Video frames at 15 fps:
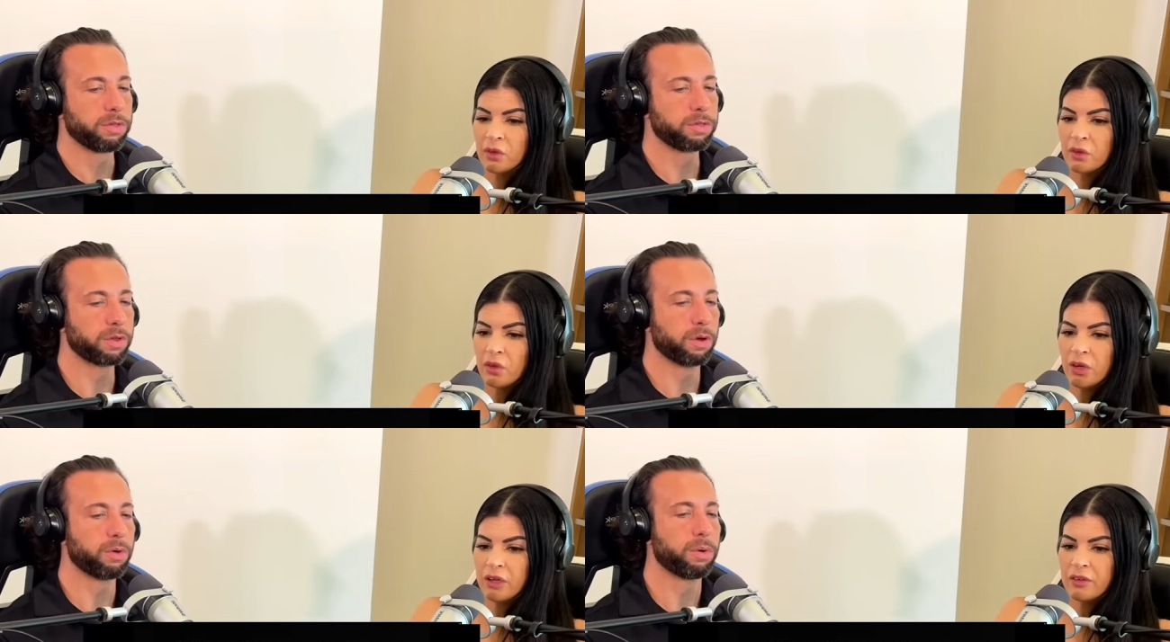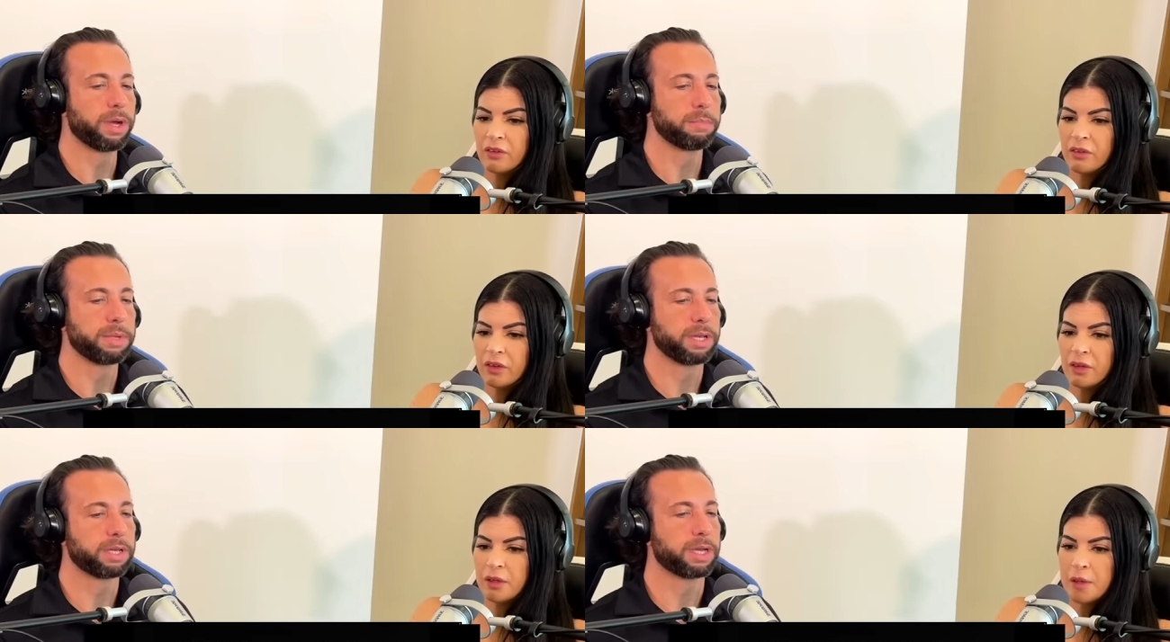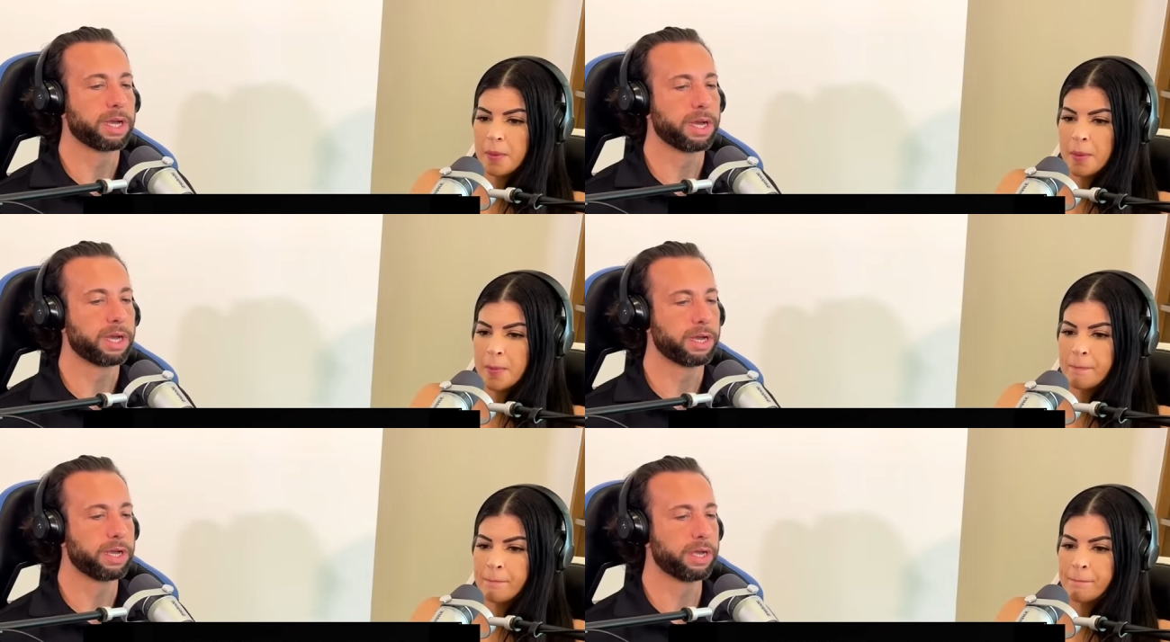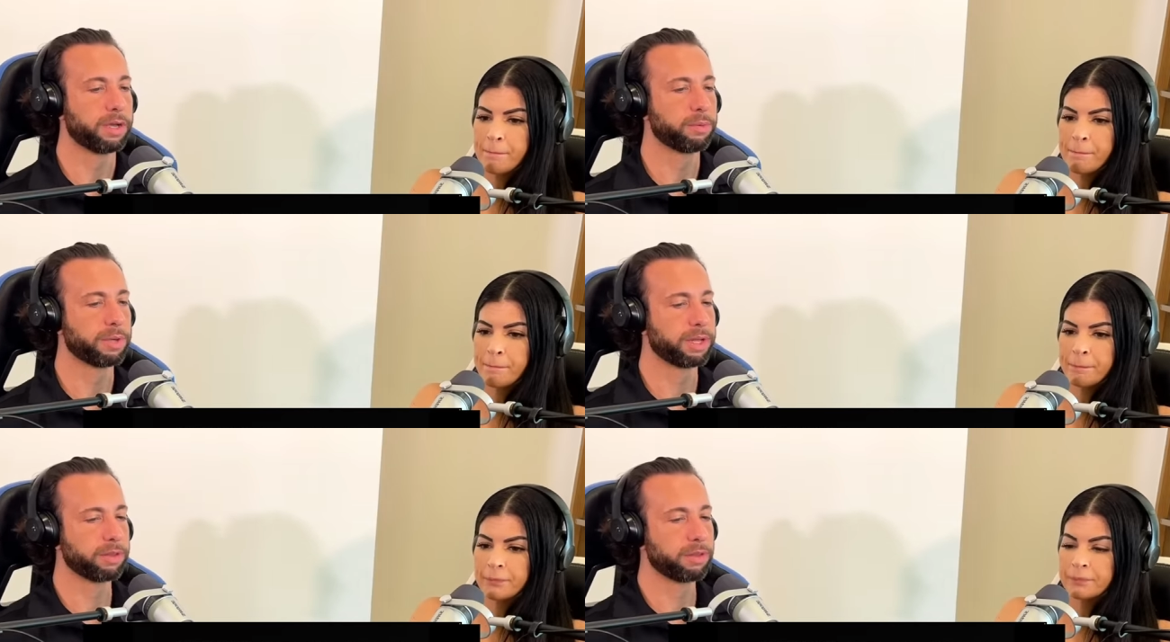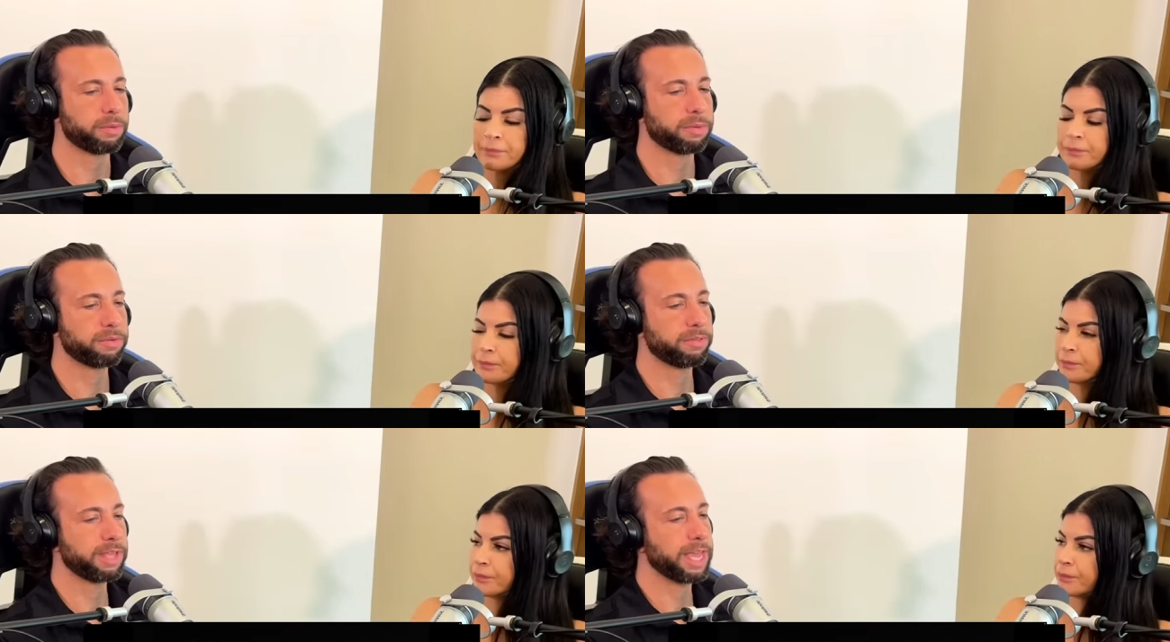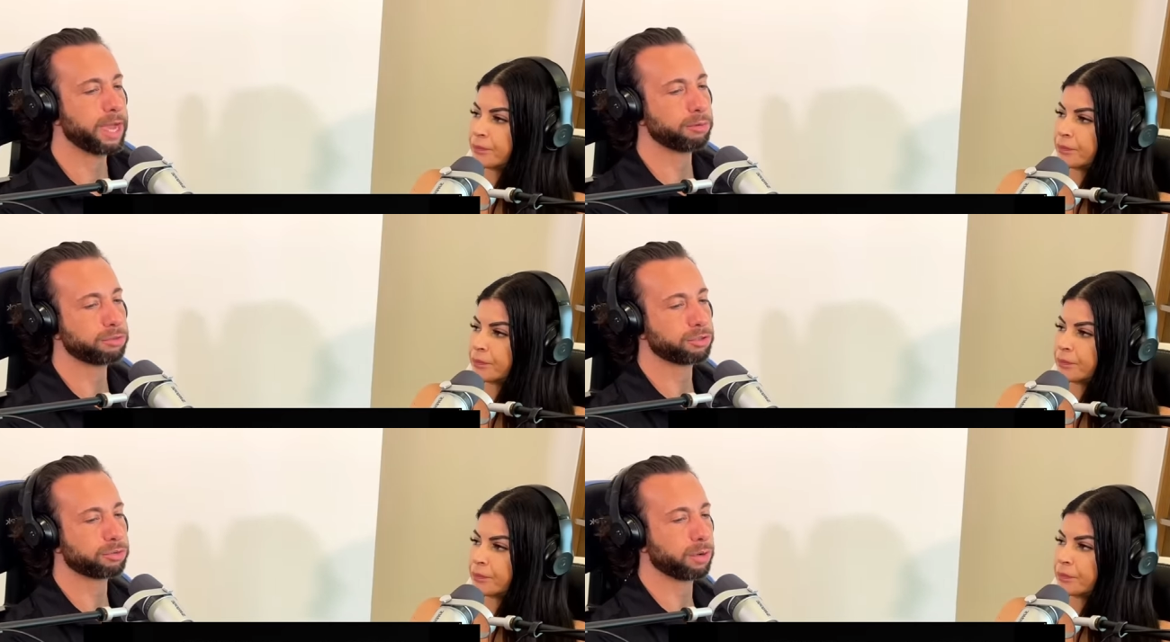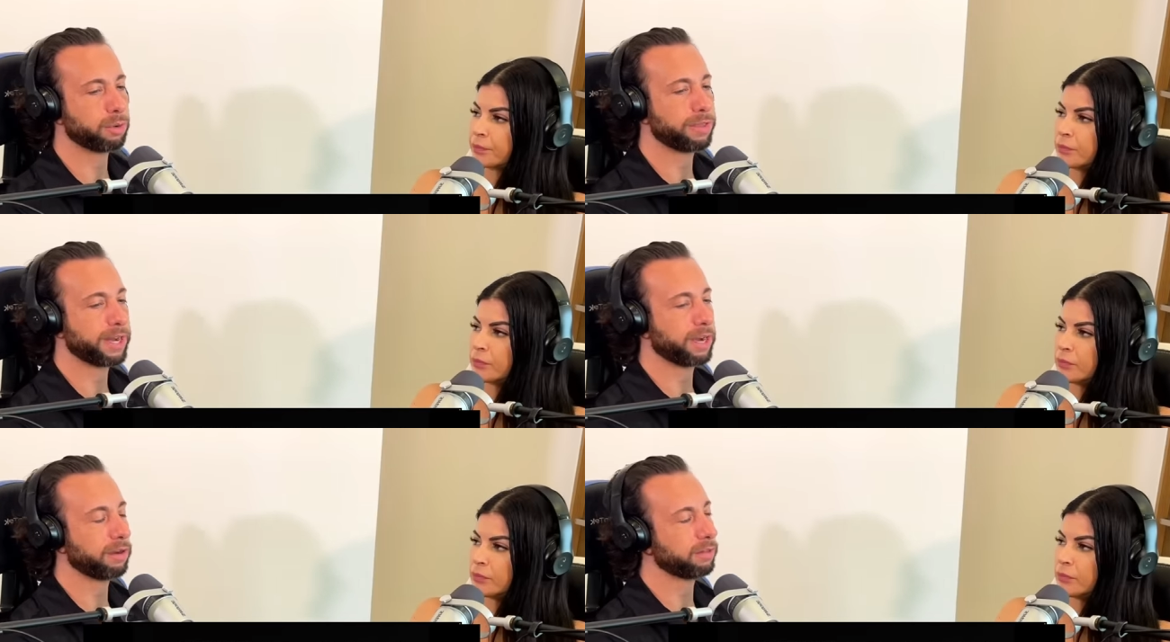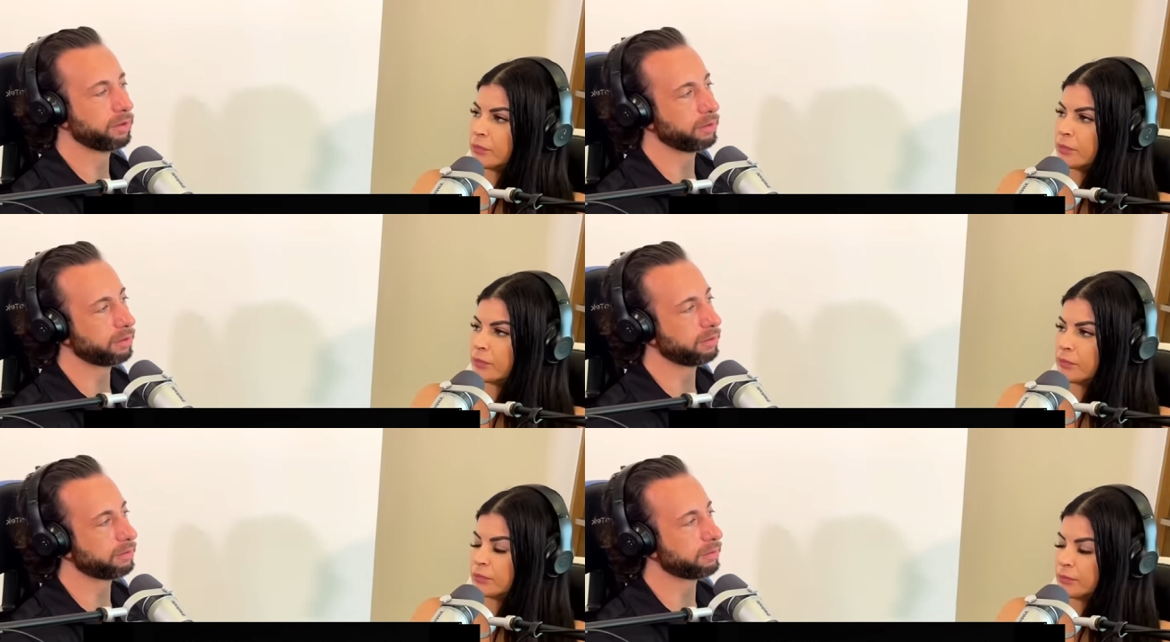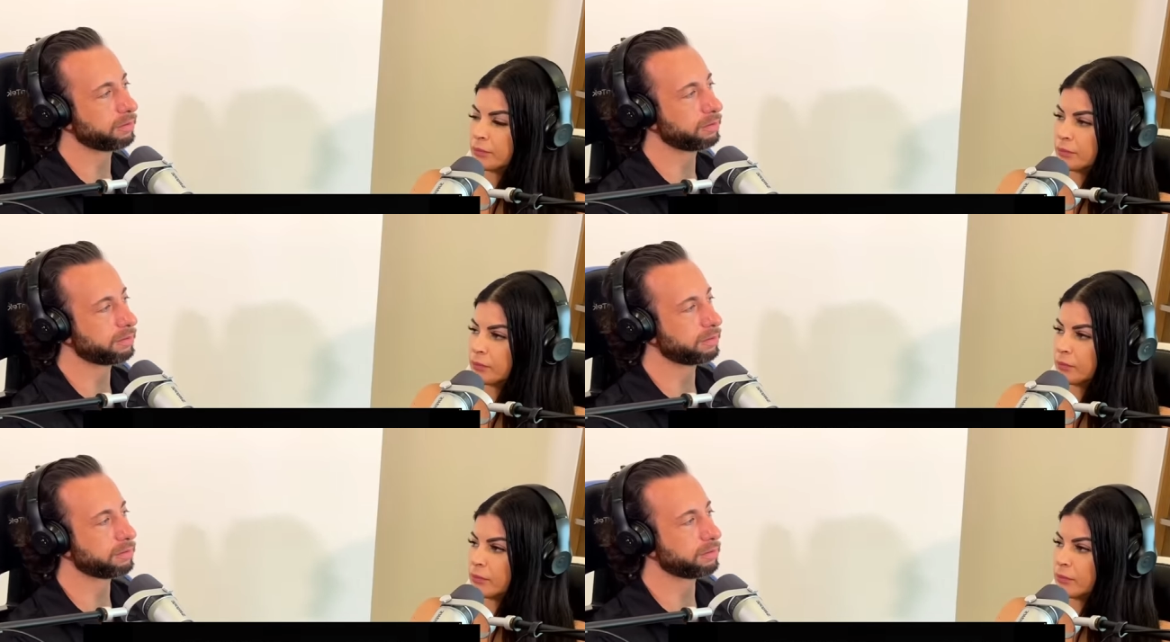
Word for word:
Speaker 1: So I mean, uh, we had a little bit of the outro there, a little